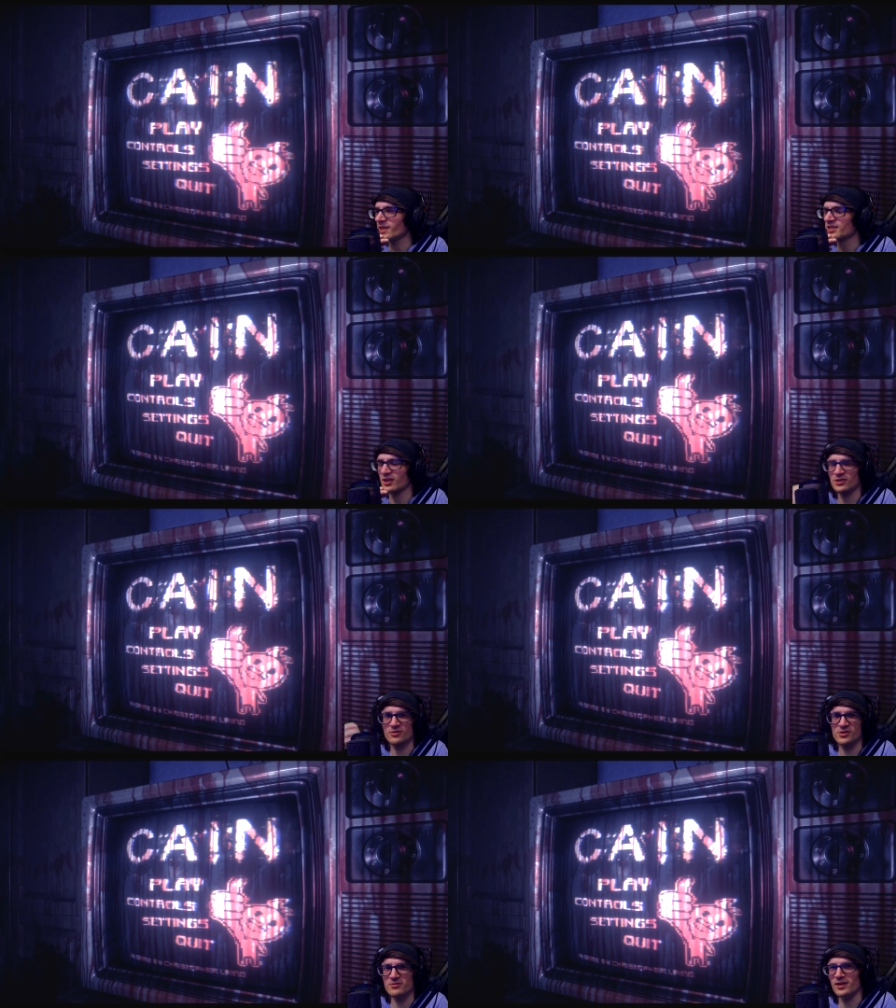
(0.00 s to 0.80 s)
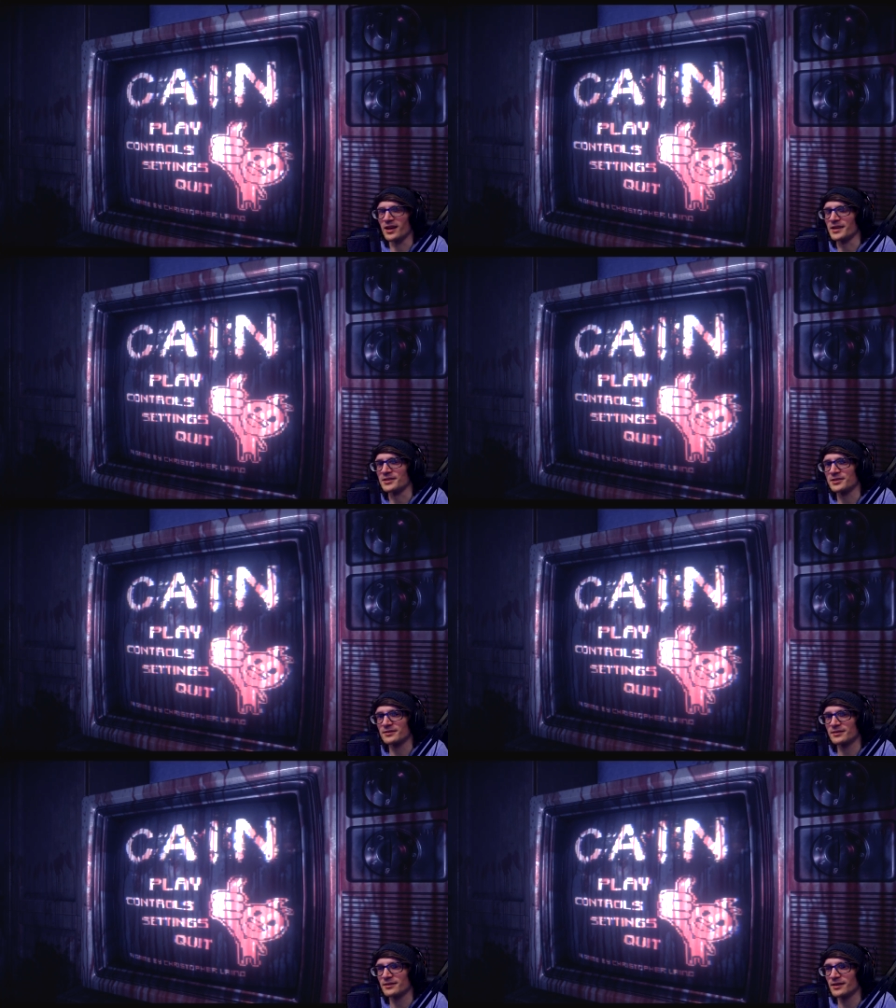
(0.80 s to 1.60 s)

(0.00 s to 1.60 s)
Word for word: it's underutilized.